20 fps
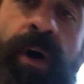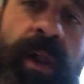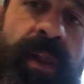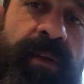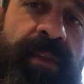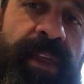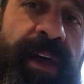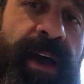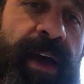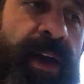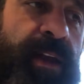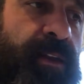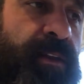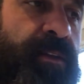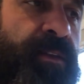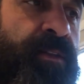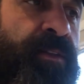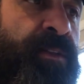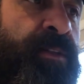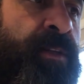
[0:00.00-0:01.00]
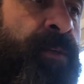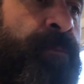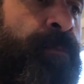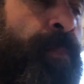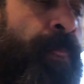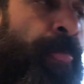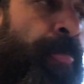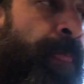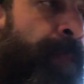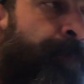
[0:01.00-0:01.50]
all of
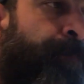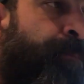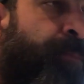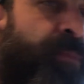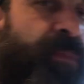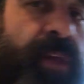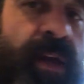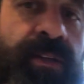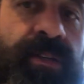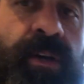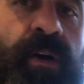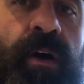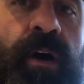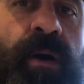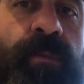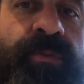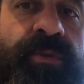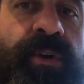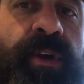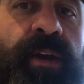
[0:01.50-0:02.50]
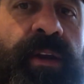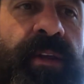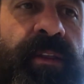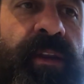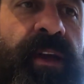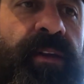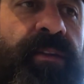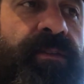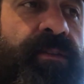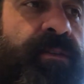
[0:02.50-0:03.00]
that's calm training.
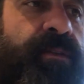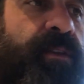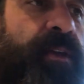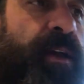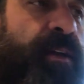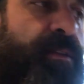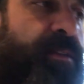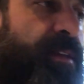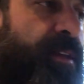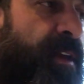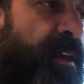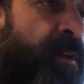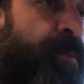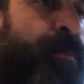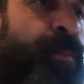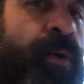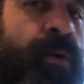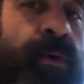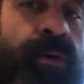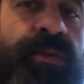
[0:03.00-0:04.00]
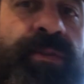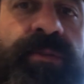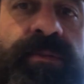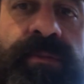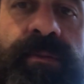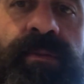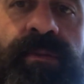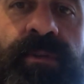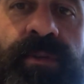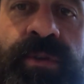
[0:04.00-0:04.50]
That's the impulse
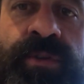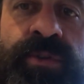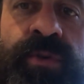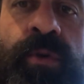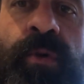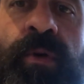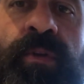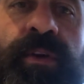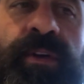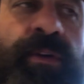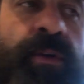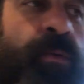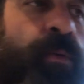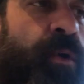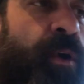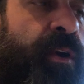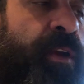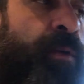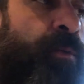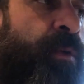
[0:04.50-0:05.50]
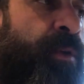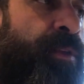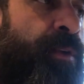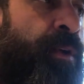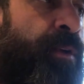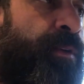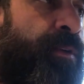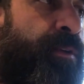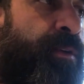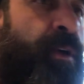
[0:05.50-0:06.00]
control that you're working with
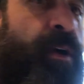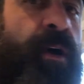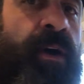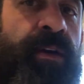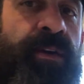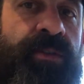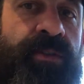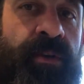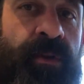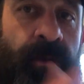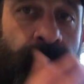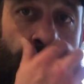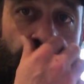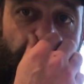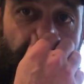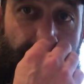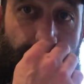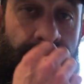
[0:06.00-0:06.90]
on your dog. So